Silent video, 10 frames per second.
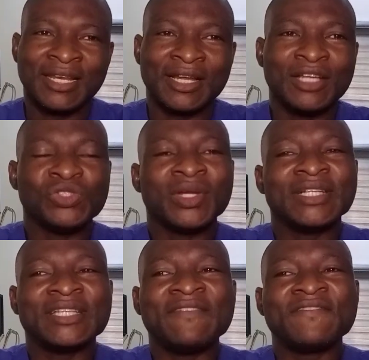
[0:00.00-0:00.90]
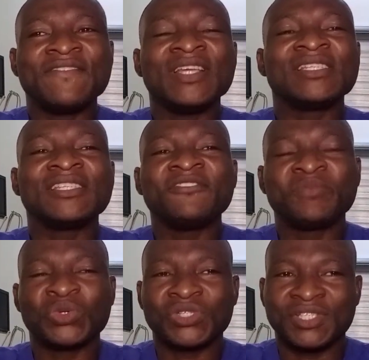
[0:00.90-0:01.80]
Now let's look at invasive
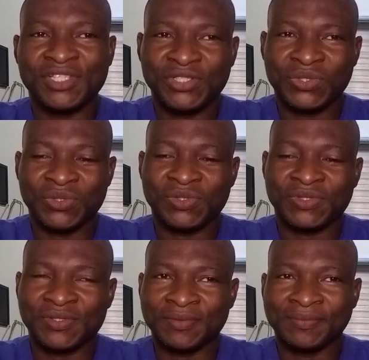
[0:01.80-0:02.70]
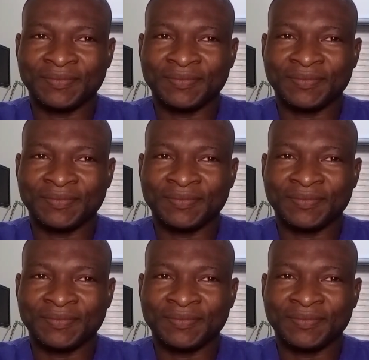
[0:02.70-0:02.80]
procedures.